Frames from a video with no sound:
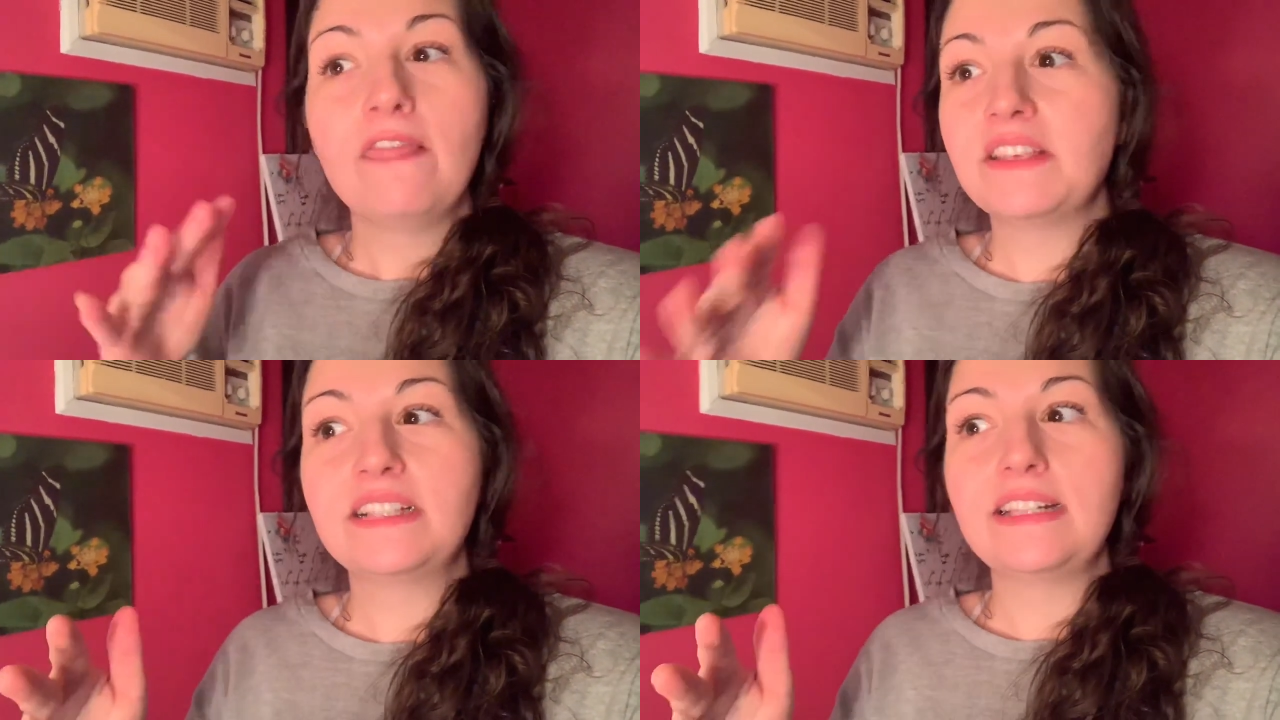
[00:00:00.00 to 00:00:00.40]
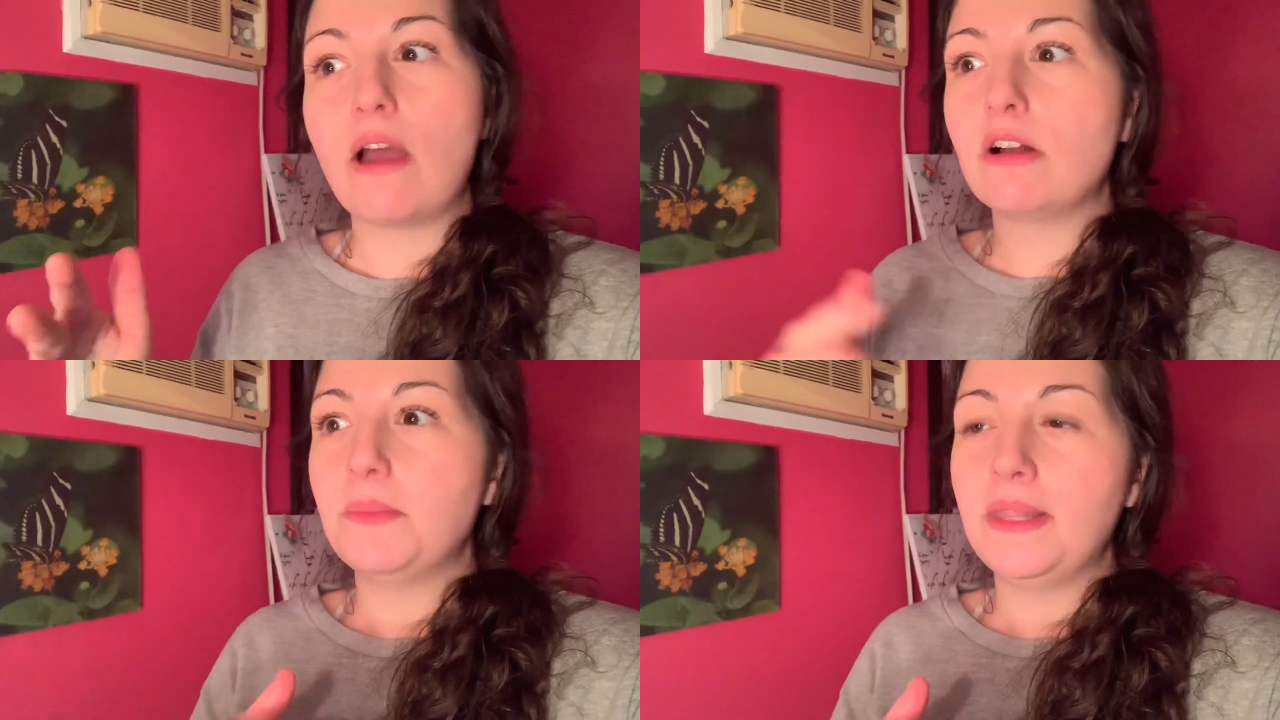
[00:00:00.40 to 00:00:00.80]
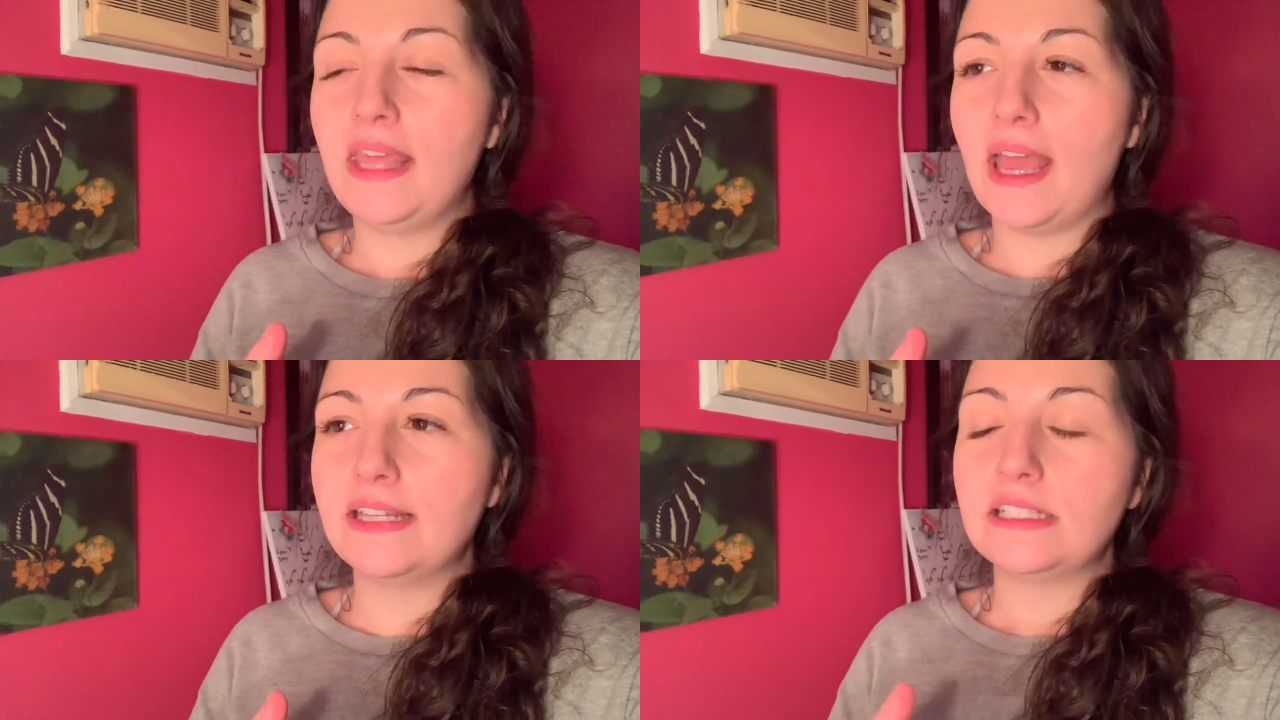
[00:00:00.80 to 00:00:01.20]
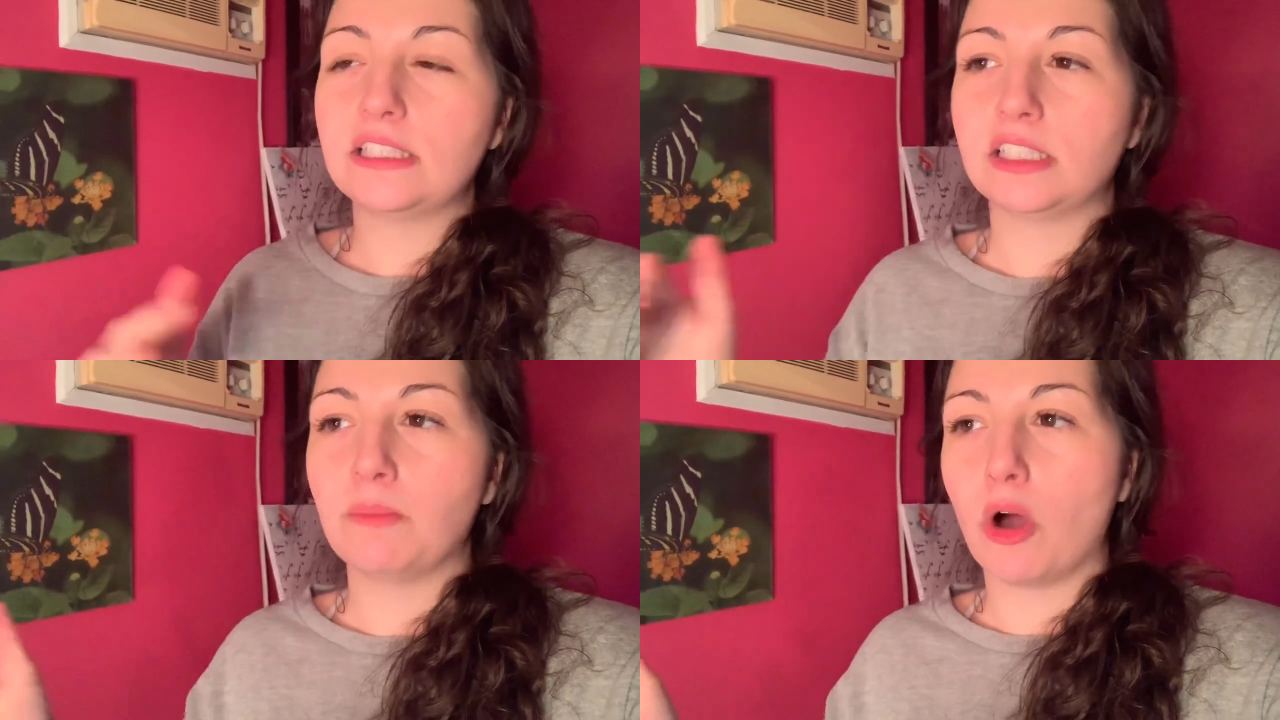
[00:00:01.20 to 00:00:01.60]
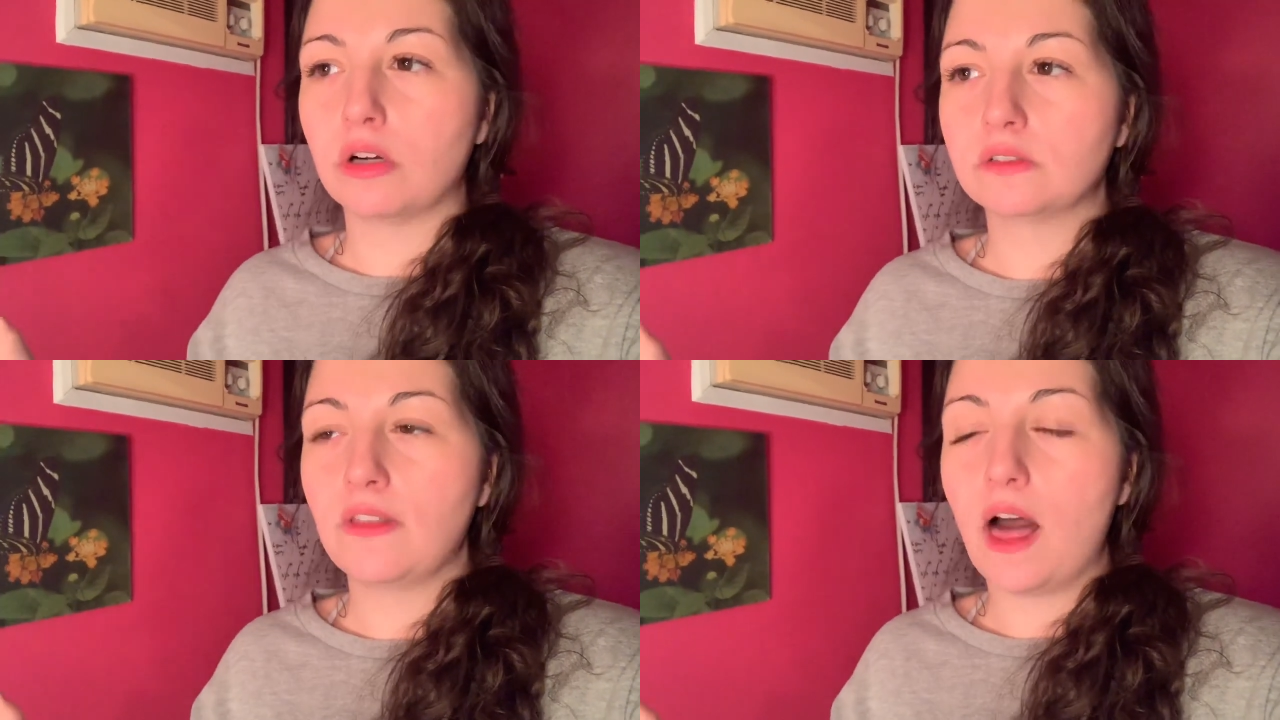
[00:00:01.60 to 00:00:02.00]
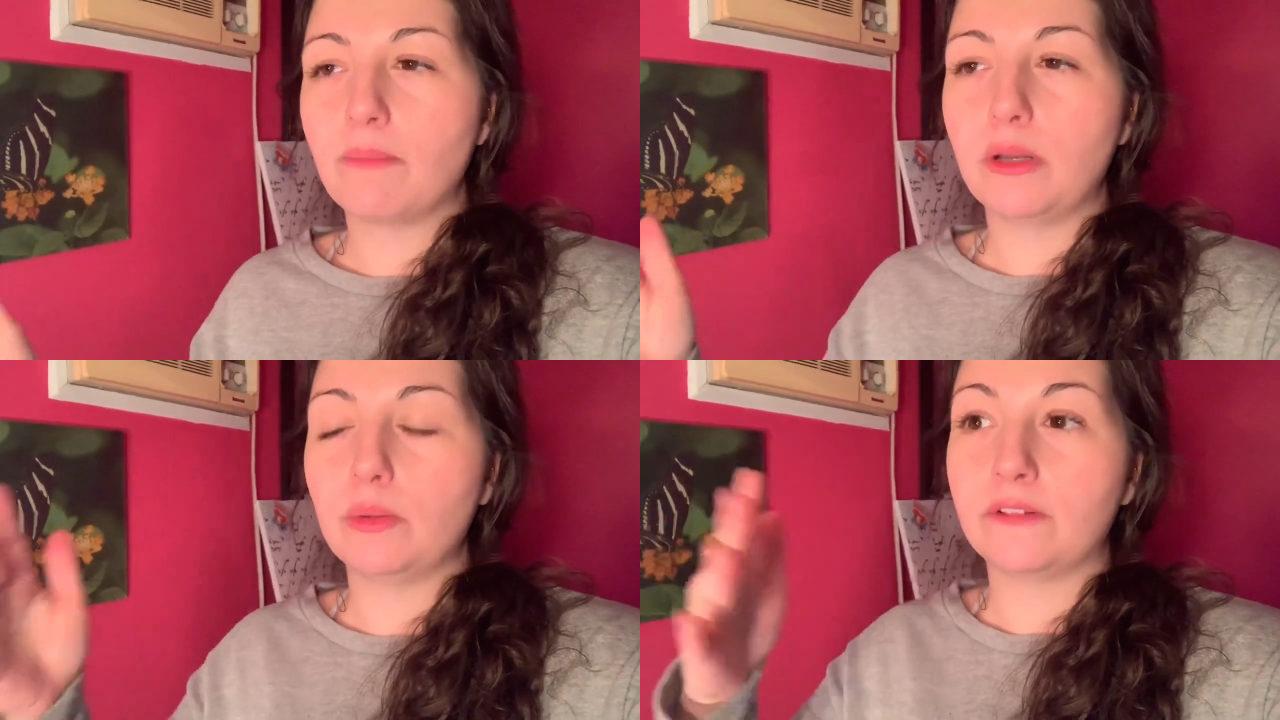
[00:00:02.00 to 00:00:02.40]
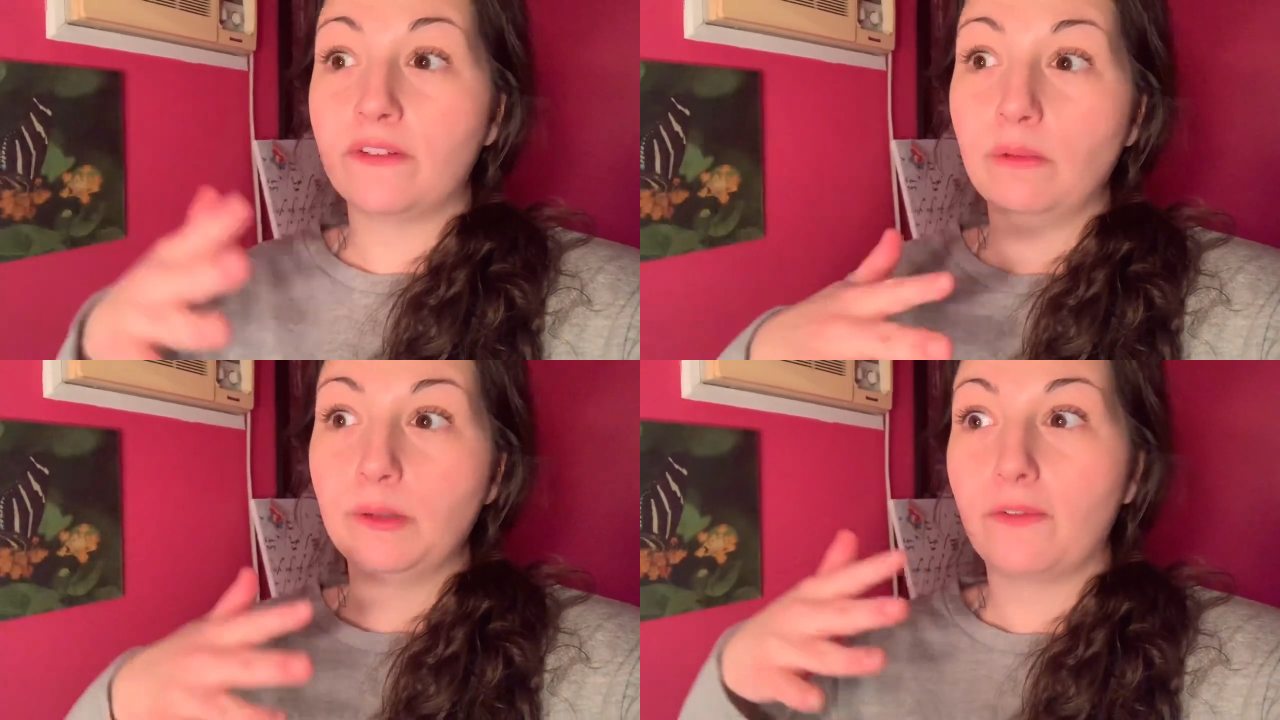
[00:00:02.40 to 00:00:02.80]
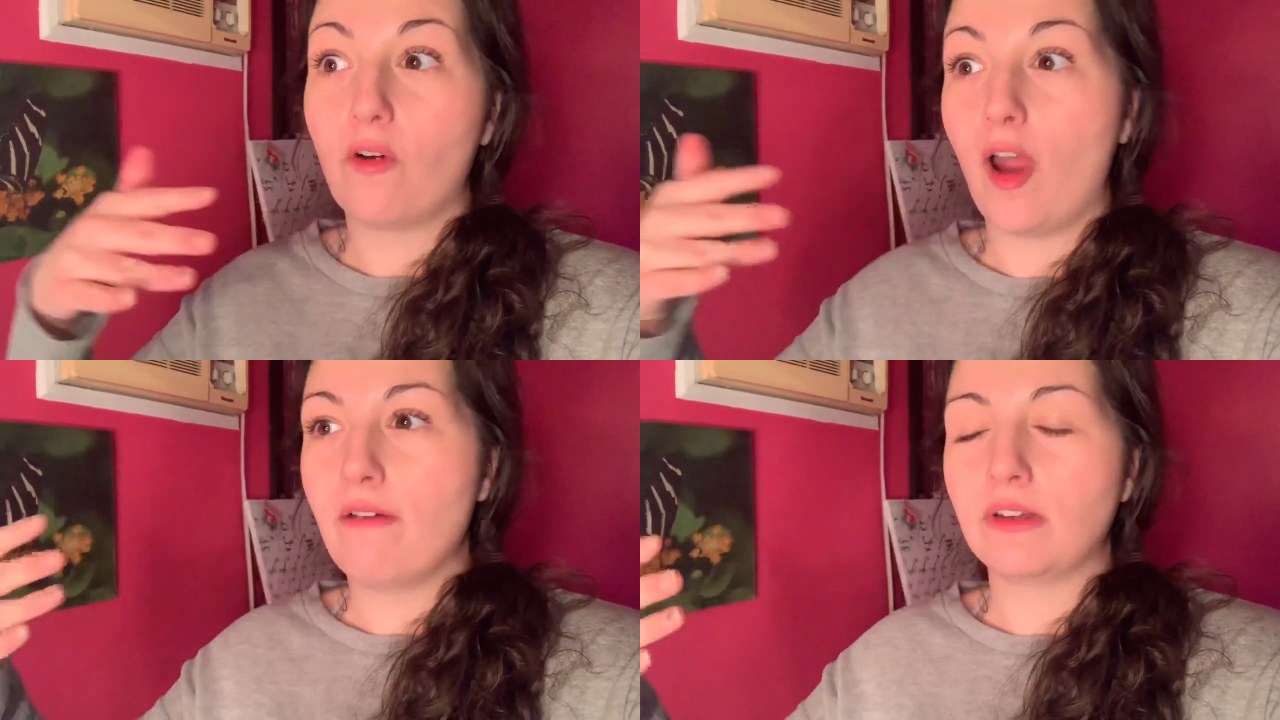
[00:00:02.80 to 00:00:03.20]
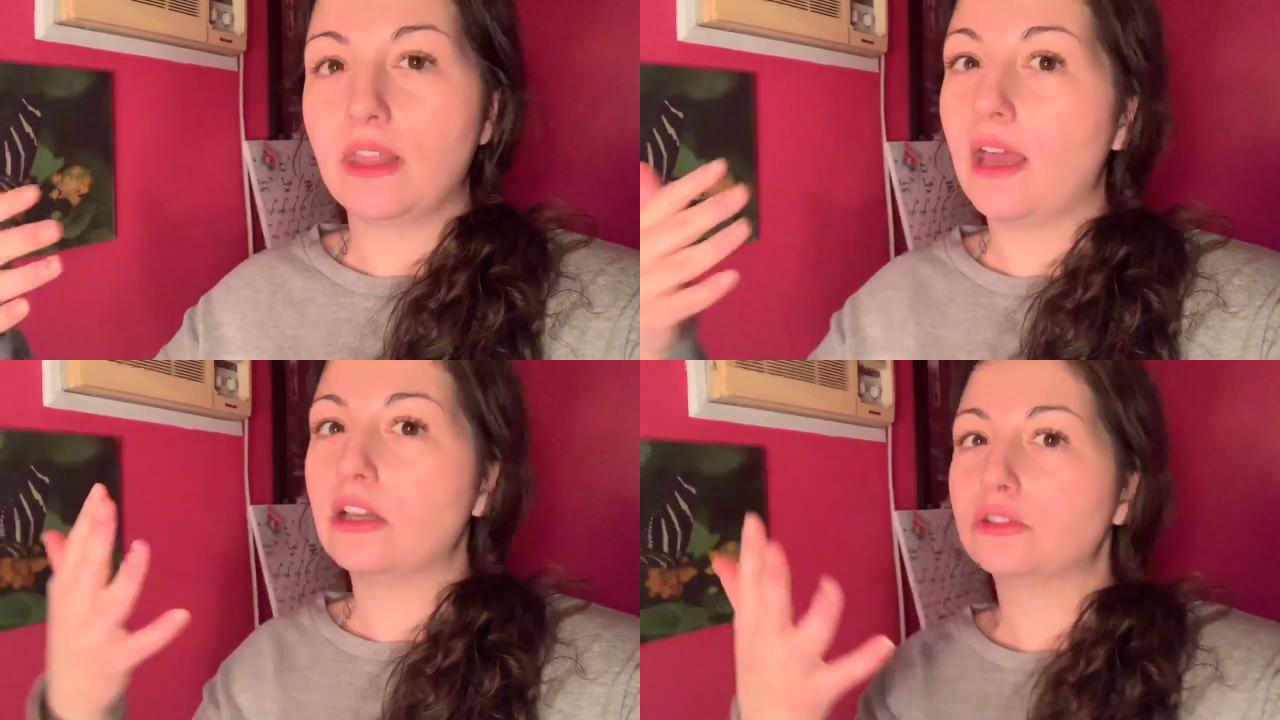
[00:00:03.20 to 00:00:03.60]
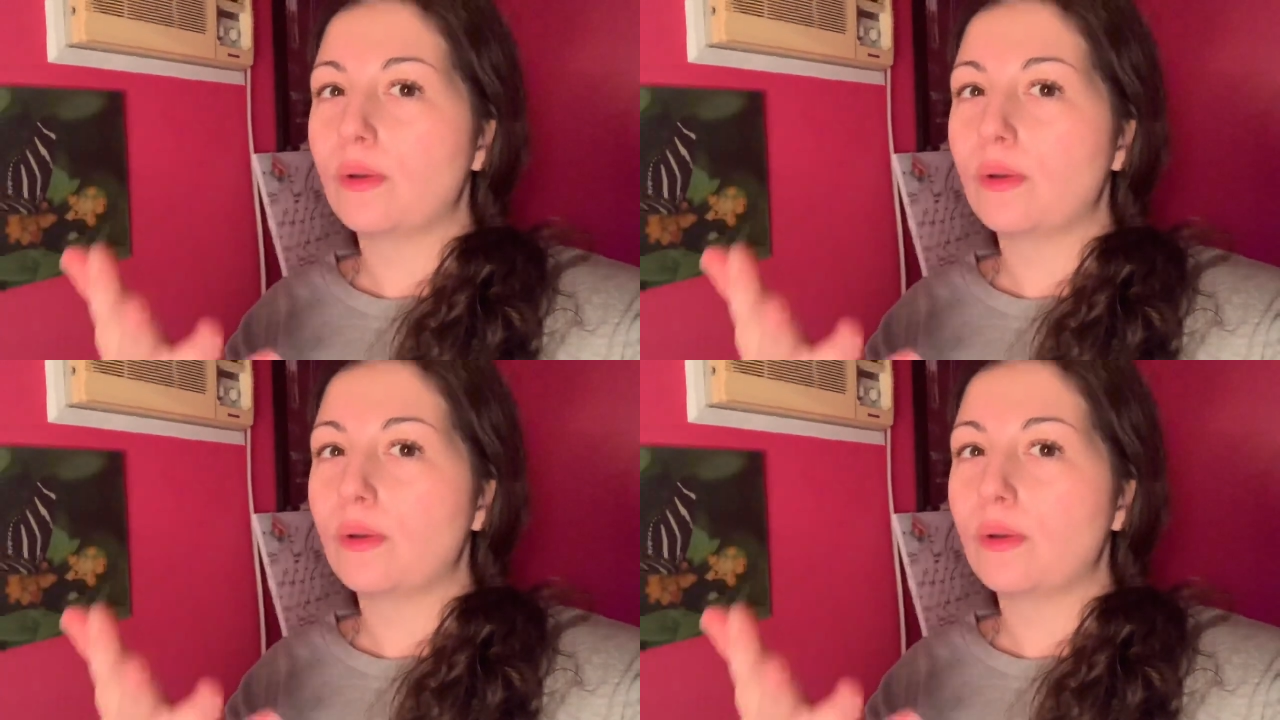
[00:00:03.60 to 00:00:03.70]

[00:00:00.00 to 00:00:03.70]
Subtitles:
This is not going to be the ending to tomorrow's vlog, but it was filmed before everything else.